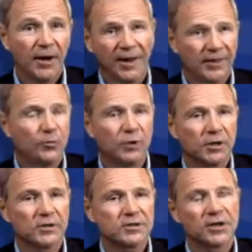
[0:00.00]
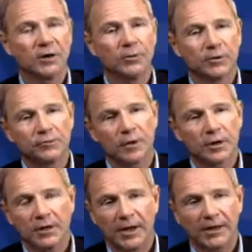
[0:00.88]
and then we get the settlement for
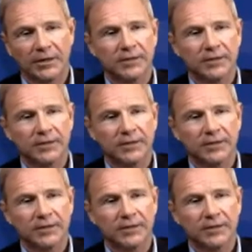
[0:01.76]
our client.